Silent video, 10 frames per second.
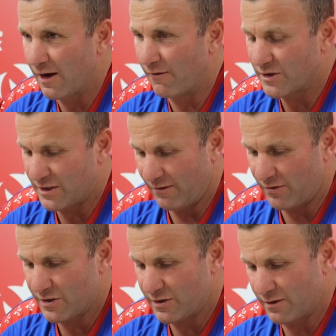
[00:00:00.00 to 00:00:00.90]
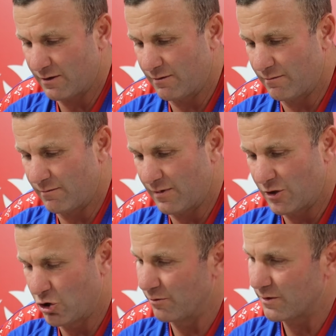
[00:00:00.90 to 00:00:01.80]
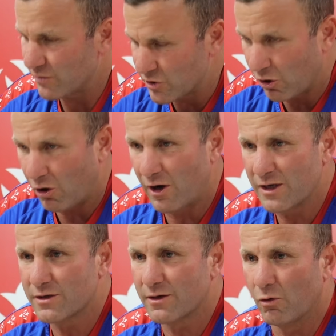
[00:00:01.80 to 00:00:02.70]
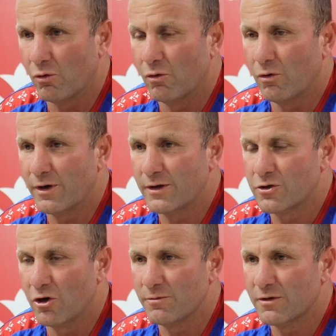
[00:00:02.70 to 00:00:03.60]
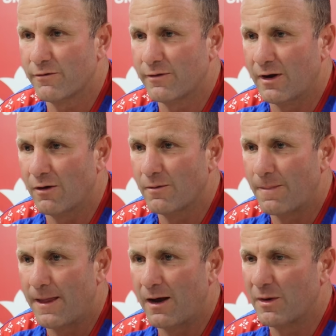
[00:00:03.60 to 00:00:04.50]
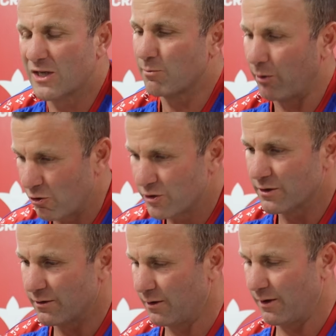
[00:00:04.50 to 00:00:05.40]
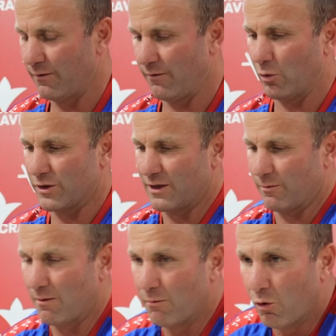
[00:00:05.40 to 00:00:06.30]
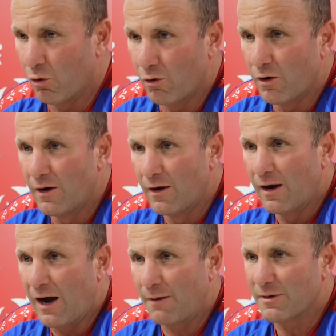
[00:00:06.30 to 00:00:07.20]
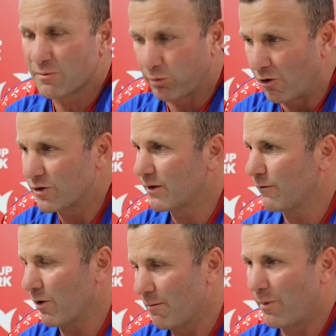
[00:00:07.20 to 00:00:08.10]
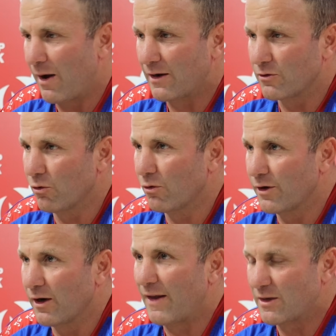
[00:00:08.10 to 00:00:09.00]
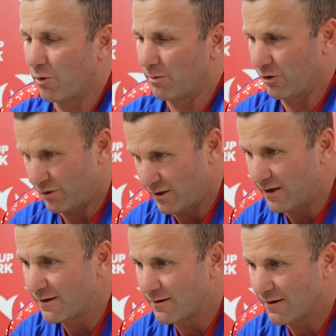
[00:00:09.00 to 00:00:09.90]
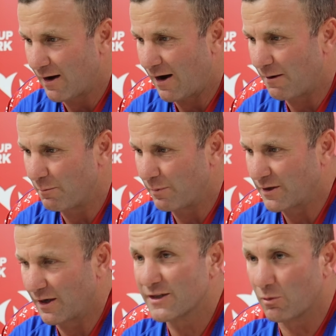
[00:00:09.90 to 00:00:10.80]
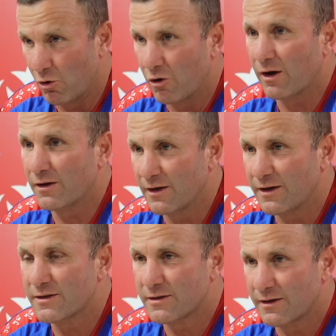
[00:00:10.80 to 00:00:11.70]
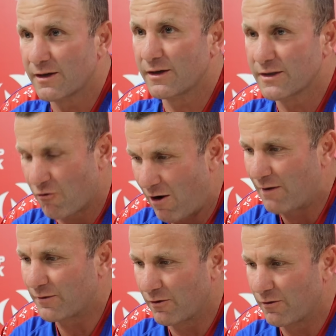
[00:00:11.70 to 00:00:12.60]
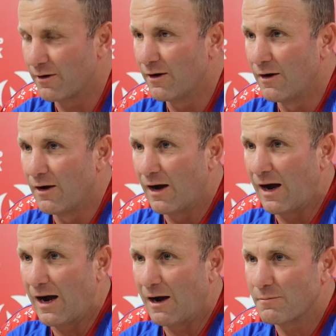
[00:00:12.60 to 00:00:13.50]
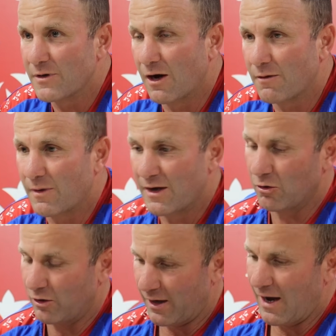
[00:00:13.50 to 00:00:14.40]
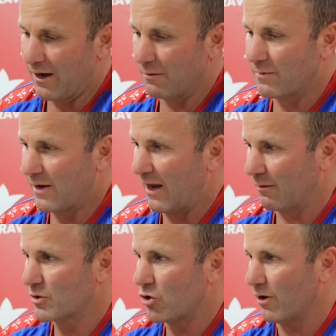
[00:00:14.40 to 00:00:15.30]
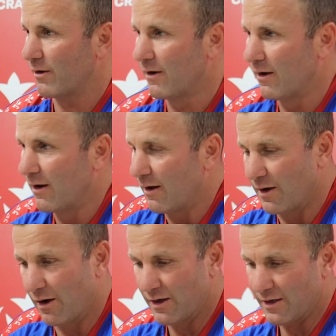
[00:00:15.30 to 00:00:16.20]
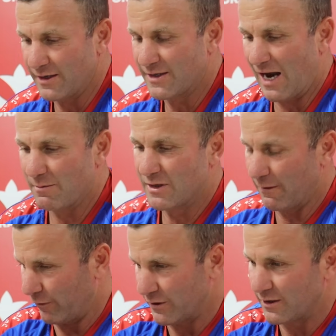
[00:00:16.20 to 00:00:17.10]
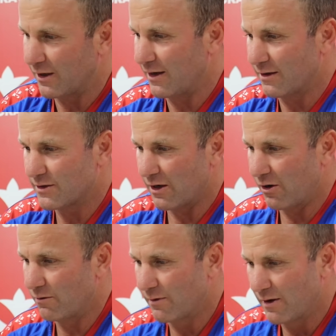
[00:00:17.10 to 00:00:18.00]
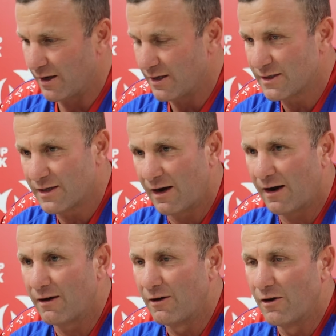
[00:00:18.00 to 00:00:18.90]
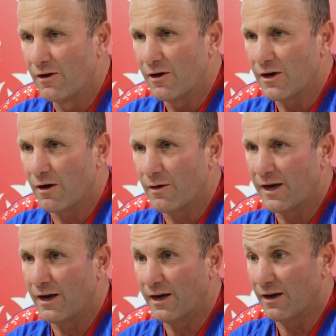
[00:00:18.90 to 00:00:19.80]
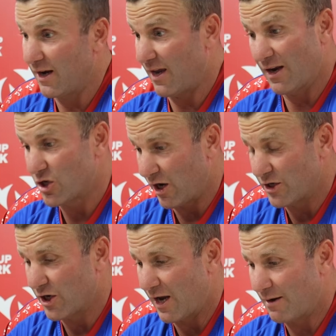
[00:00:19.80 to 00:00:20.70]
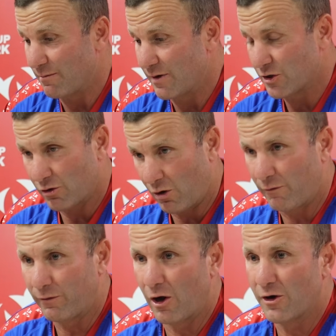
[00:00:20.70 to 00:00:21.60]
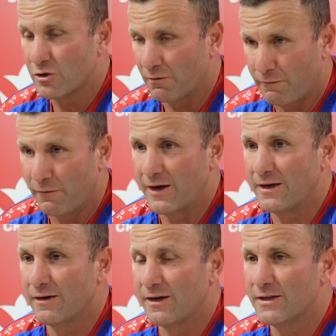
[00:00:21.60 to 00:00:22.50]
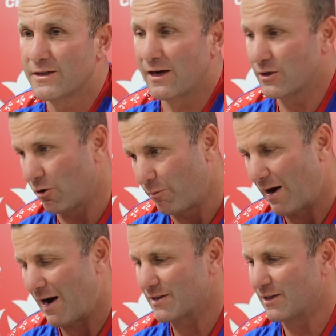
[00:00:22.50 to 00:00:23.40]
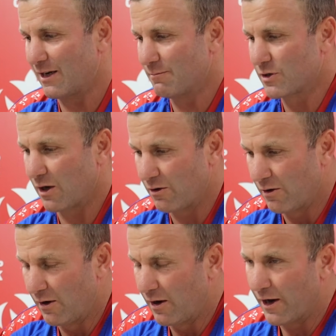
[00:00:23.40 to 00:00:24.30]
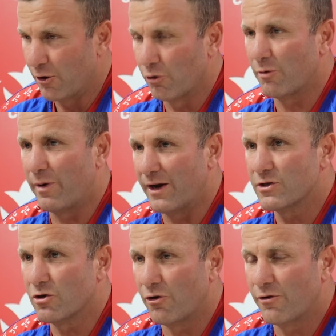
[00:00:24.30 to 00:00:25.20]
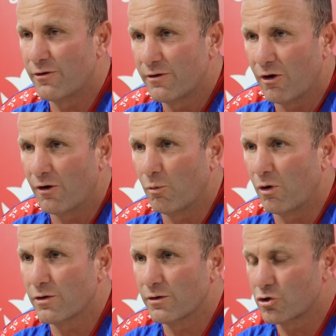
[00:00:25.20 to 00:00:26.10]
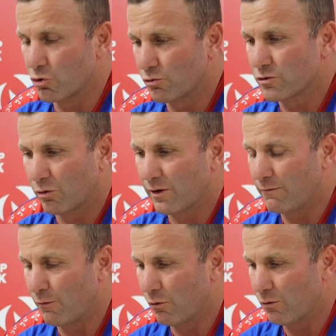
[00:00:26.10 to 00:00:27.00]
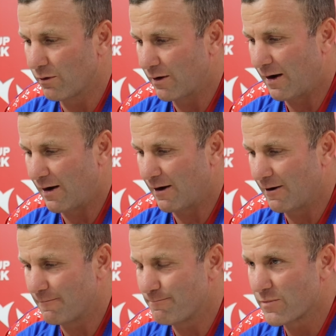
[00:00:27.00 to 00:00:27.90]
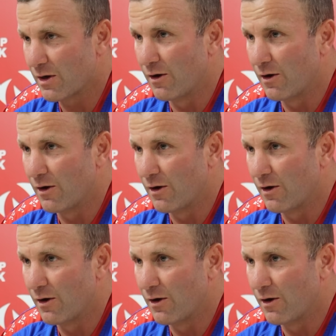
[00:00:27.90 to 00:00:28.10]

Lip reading: if it's in terms of size or in terms of explosive, if you want someone more explosive or impact, or that's probably not Dean. But Dean's a worker. Dean's is a grafter, and then you look at Callum. Callum's got his game's different to Dean, so he's he can change a game. He's got offload. He's got feet. He's got a pass in him. So it all depends on what Sean's looking for. I